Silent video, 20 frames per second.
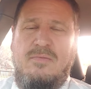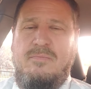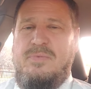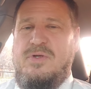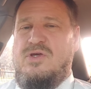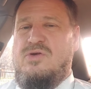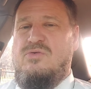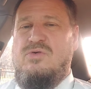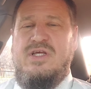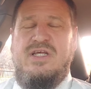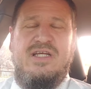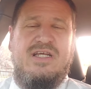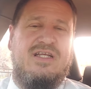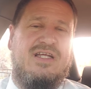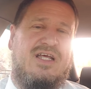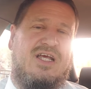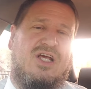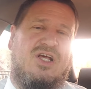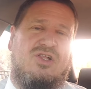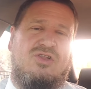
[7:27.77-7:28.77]
beauty and
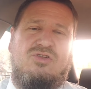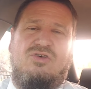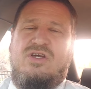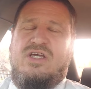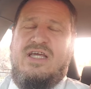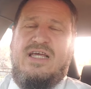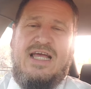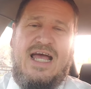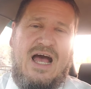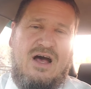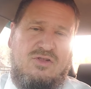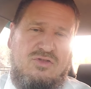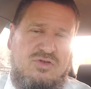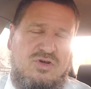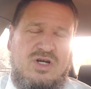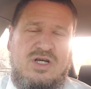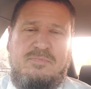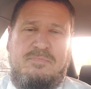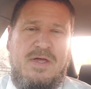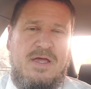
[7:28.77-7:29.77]
looking, how
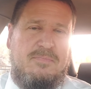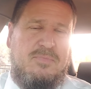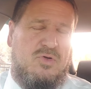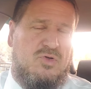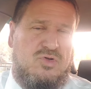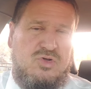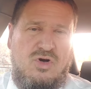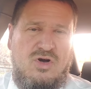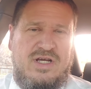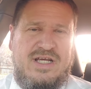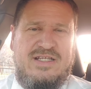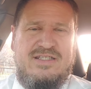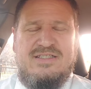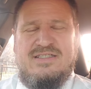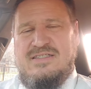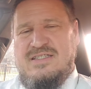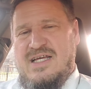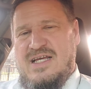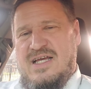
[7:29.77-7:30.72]
look people look, and